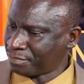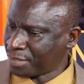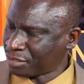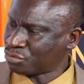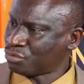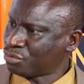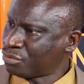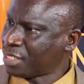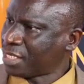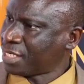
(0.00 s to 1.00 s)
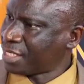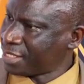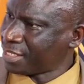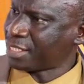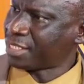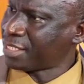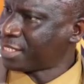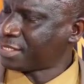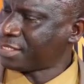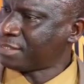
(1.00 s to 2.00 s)
PS2, and the
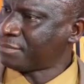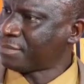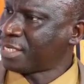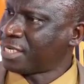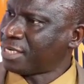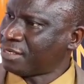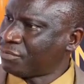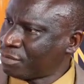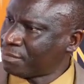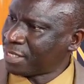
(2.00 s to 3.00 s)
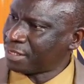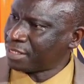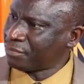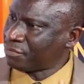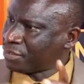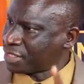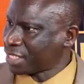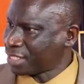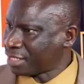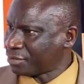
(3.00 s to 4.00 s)
technical team, and the World Bank team, we
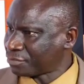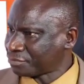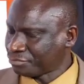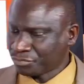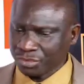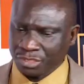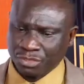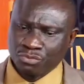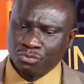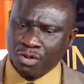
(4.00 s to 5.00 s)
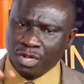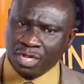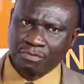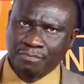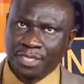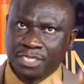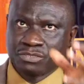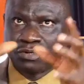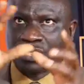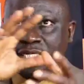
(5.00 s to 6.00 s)
sat down to work out based
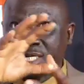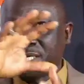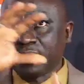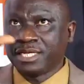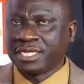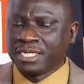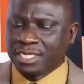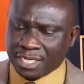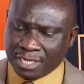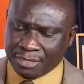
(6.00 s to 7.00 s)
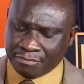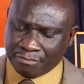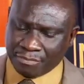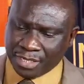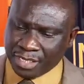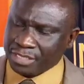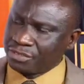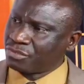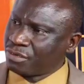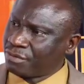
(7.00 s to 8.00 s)
on the
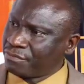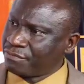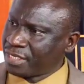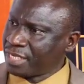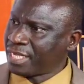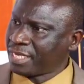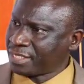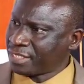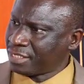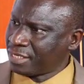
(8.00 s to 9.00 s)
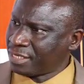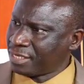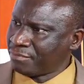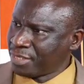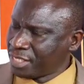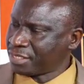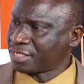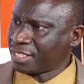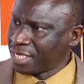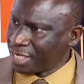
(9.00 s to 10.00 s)
list of the health
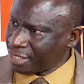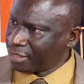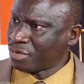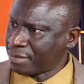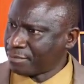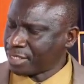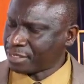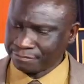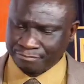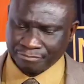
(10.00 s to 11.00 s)
ministry, their requirements.